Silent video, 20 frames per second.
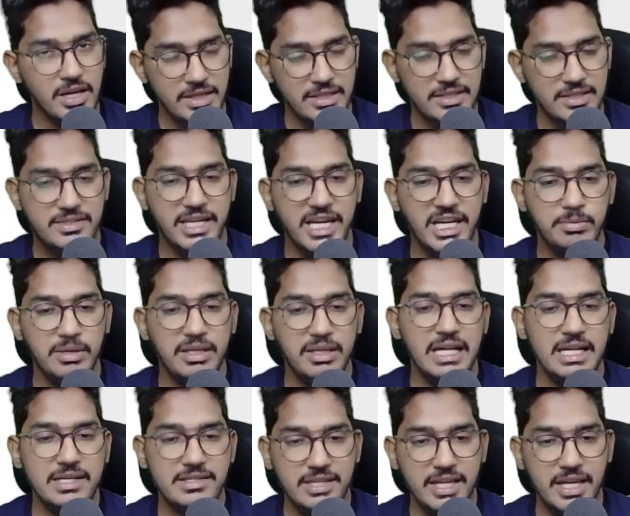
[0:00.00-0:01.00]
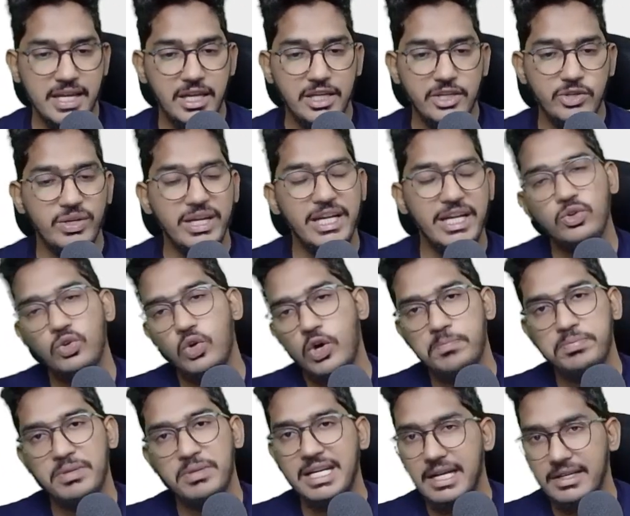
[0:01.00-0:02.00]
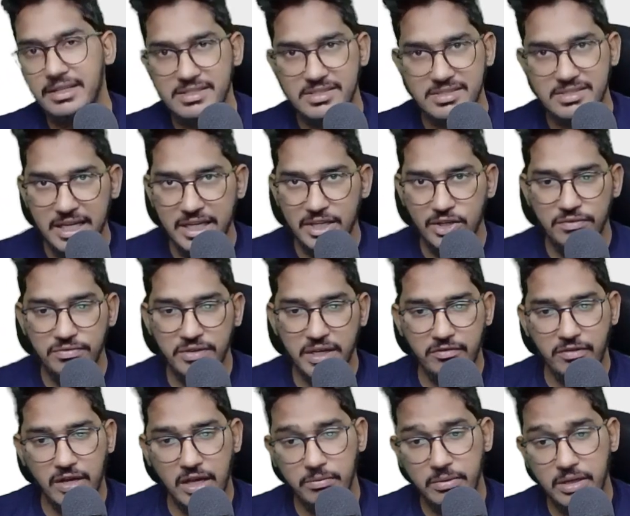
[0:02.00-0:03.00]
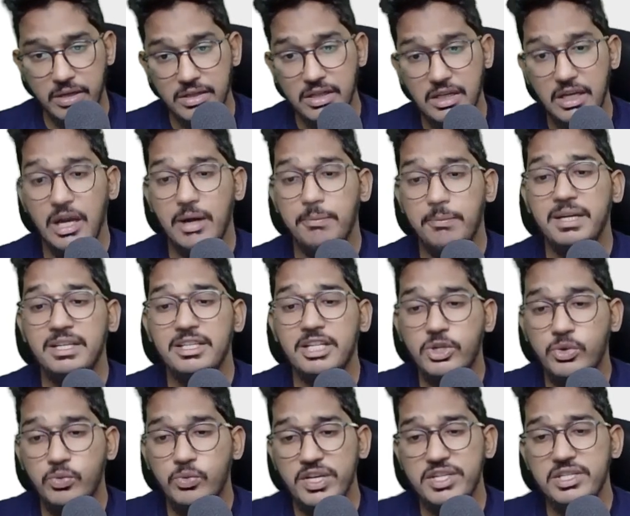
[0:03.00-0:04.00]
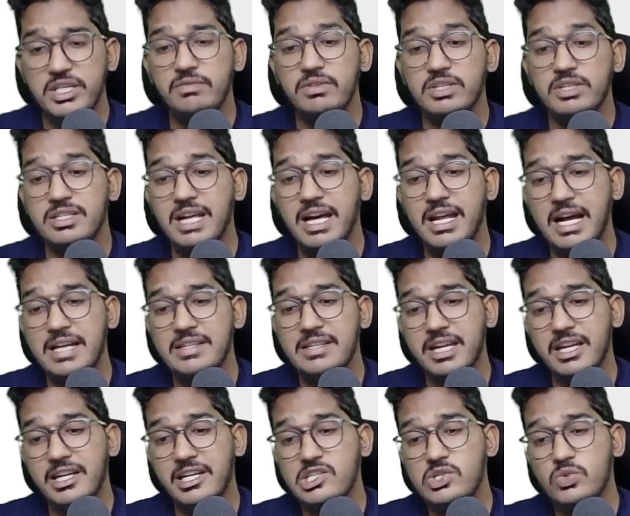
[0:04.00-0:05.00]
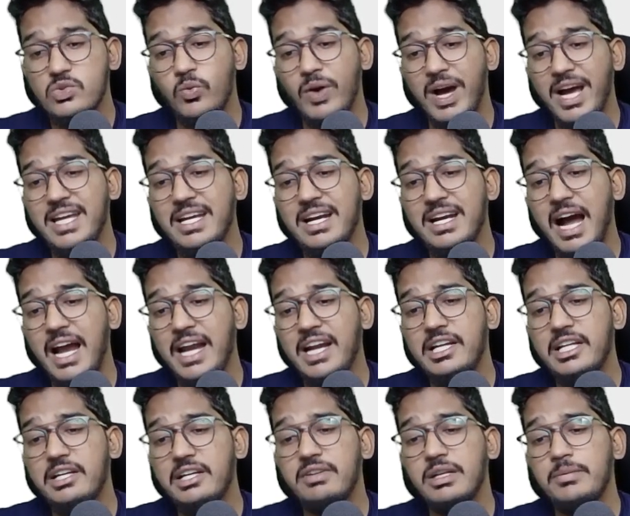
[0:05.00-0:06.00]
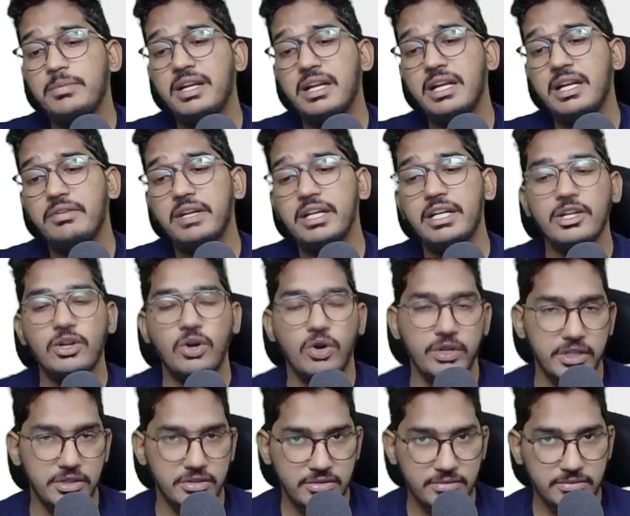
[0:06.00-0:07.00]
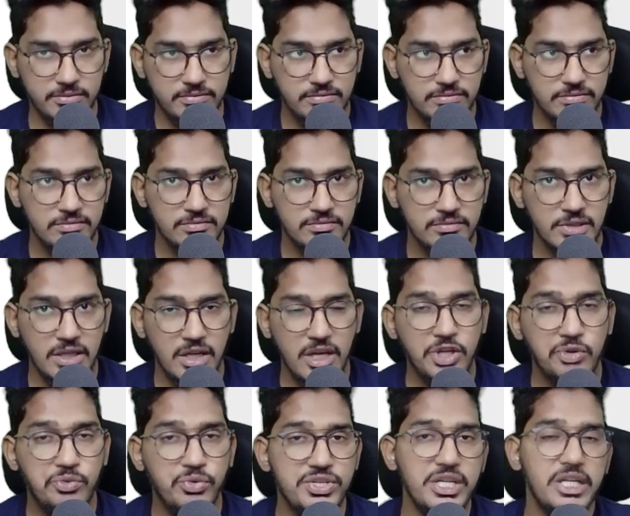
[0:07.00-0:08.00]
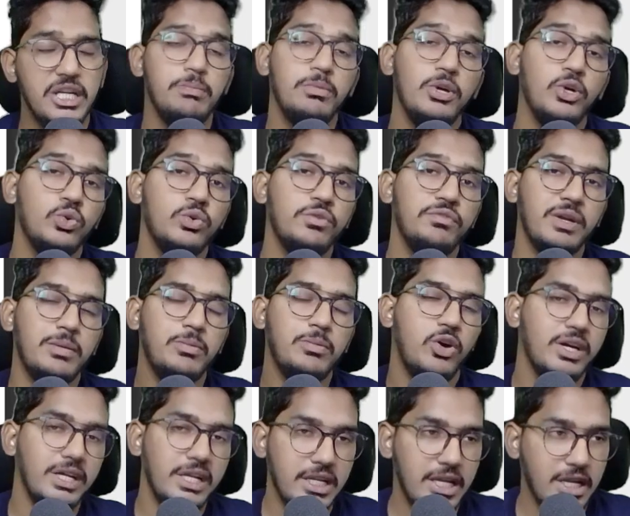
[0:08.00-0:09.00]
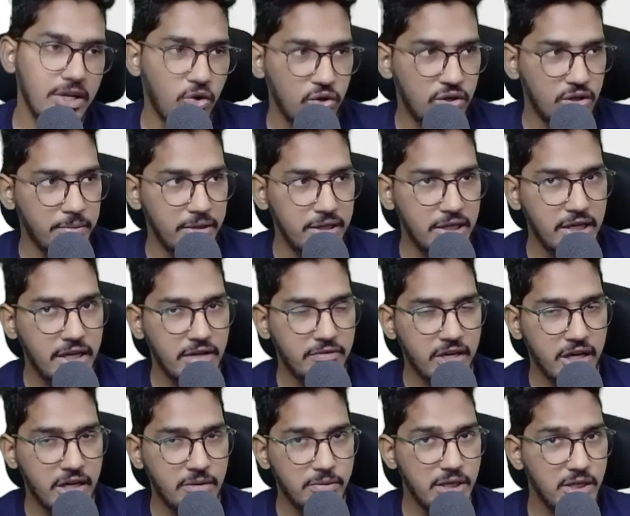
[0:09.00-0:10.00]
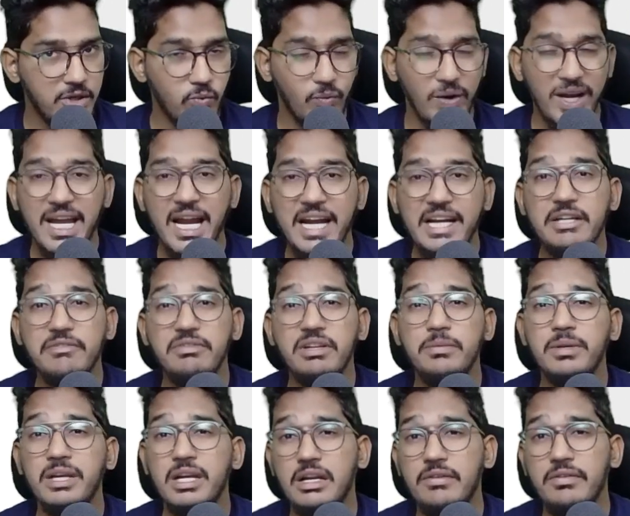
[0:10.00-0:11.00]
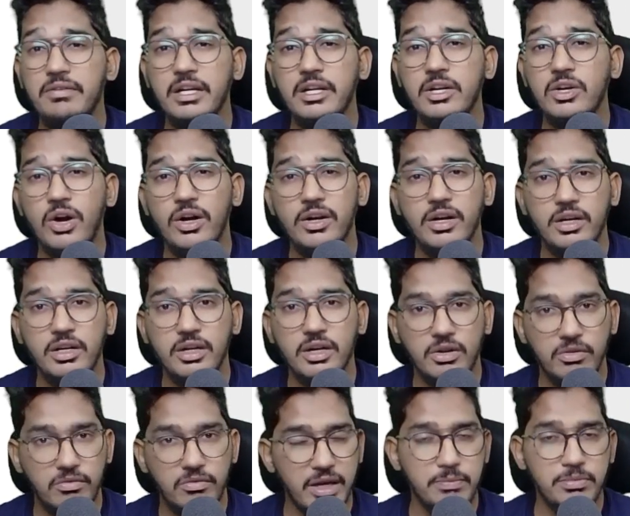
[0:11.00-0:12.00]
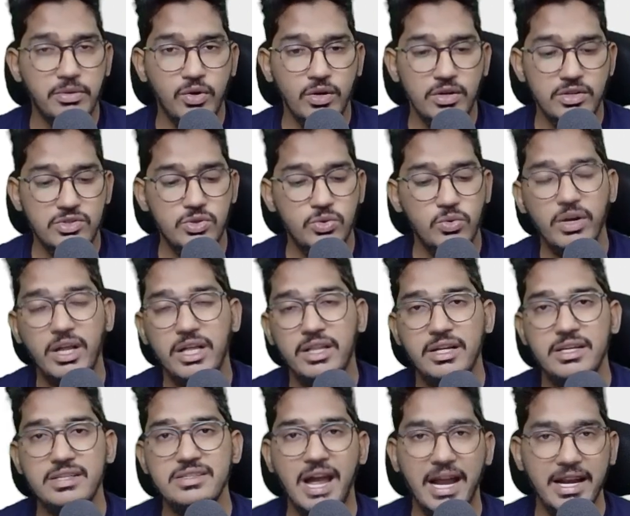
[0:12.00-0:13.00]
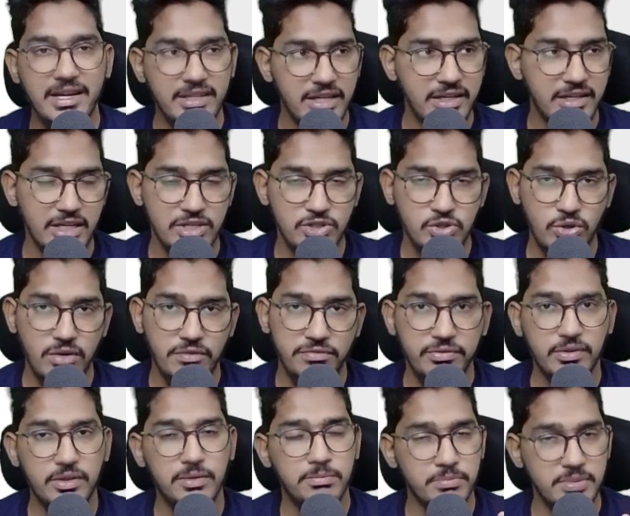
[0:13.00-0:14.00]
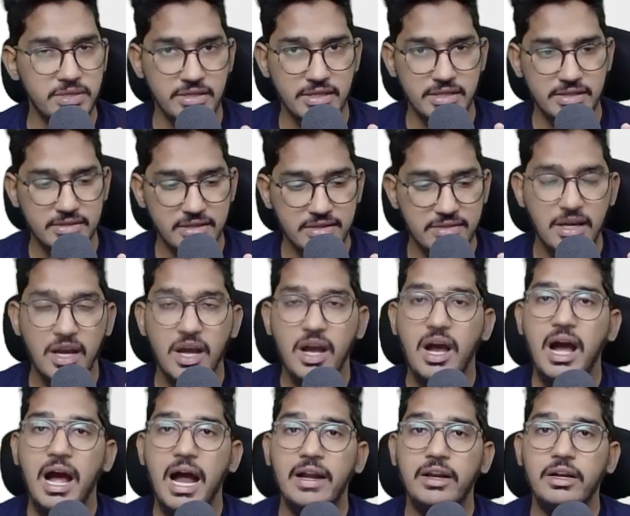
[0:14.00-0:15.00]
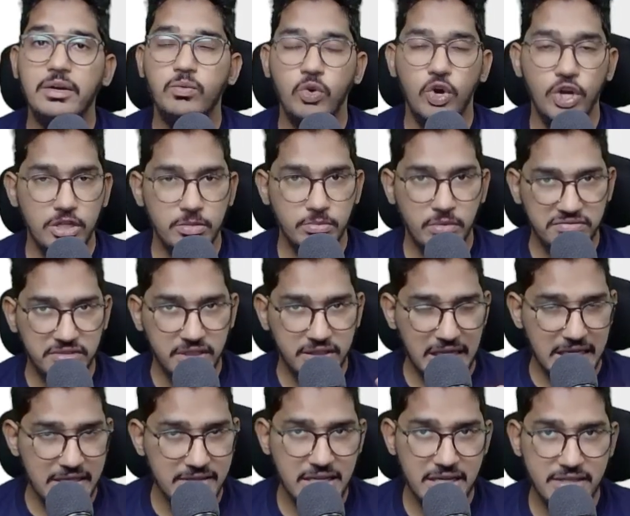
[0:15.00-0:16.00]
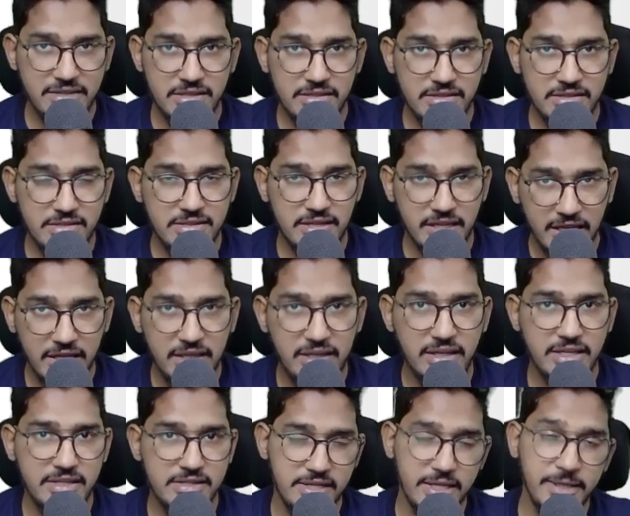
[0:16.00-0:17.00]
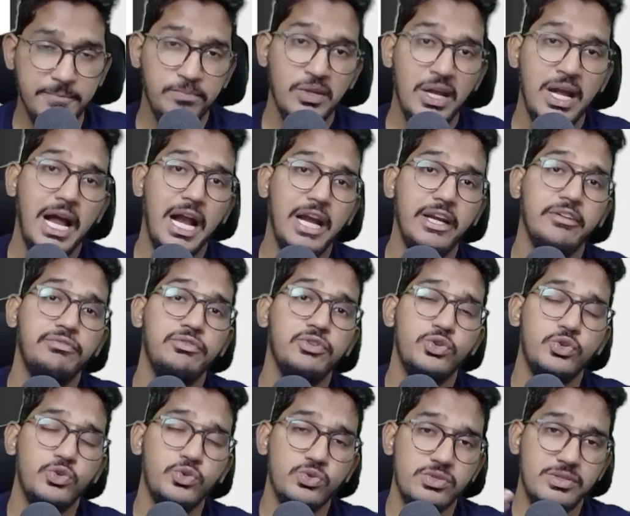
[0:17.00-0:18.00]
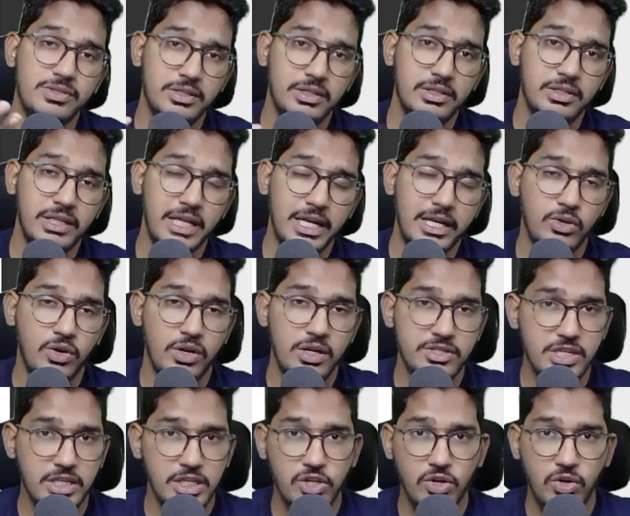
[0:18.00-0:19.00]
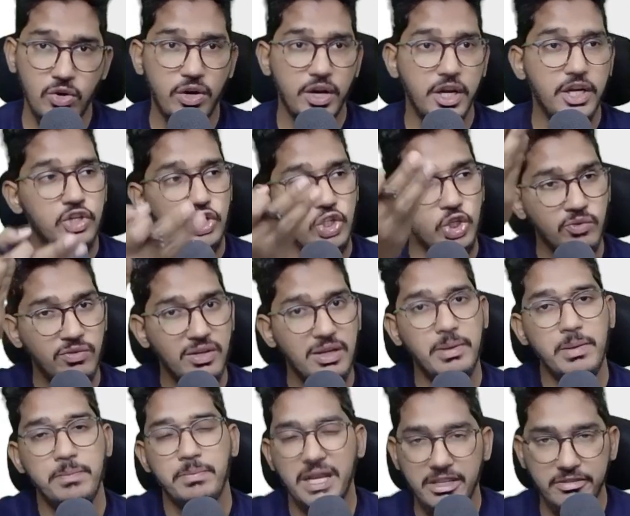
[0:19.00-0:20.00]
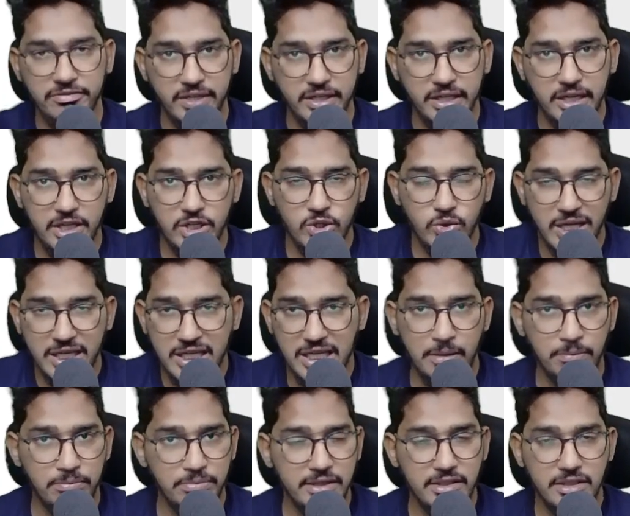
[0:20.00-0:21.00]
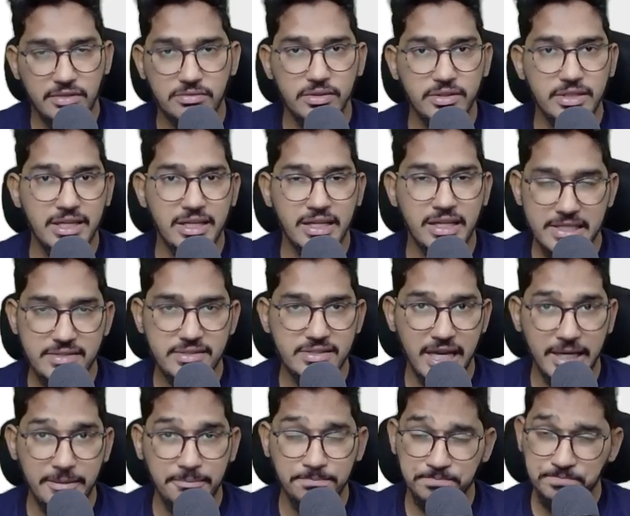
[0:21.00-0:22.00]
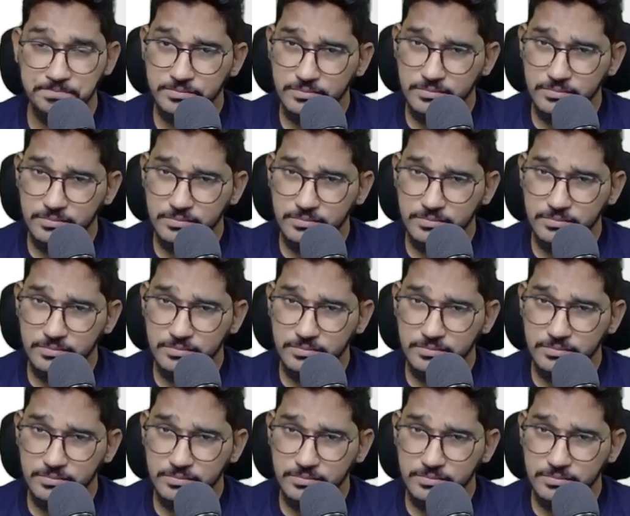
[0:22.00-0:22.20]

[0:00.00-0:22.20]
In the statement, they are saying you need to obtain understanding of environment. But the question which they are asking is why IT will be relevant in audit. Question number 2 from audit in an automated environment. Why IT will be relevant in audit? Why? Because today there is high-tech nature of businesses and the volume of the transactions is increasing. And if you use the technology in your audit, you will be benefited. You can complete the work in less time.